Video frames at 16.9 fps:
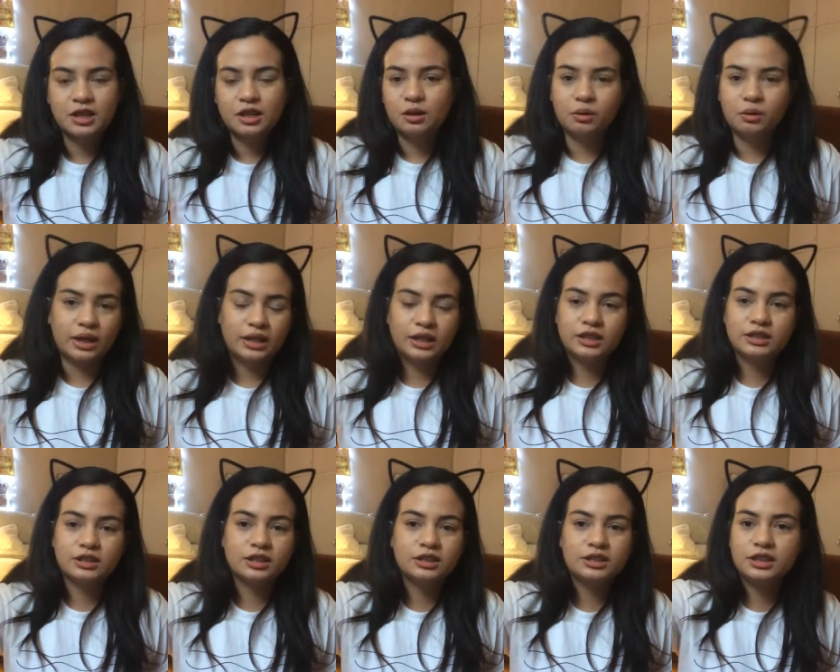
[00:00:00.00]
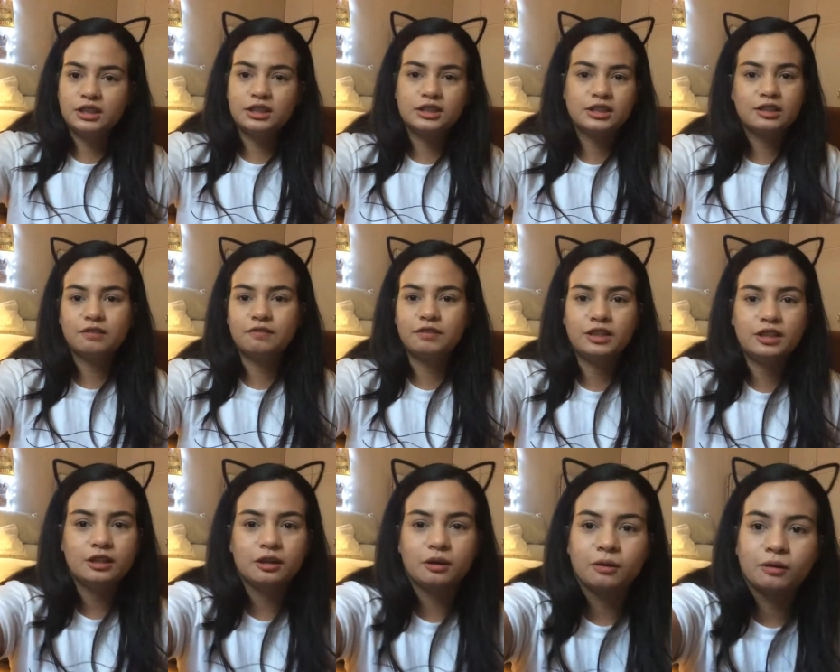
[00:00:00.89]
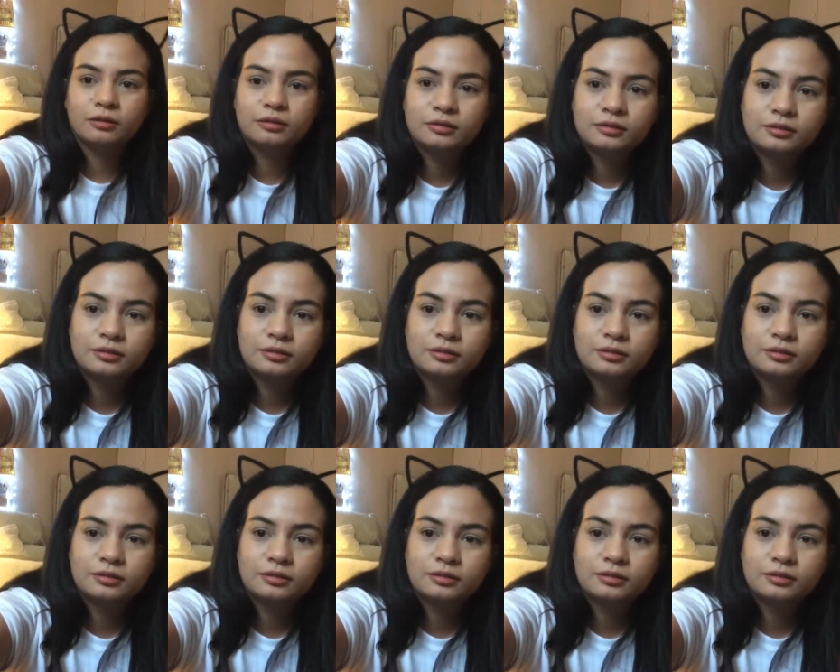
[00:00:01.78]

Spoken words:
okay, let's continue to the video.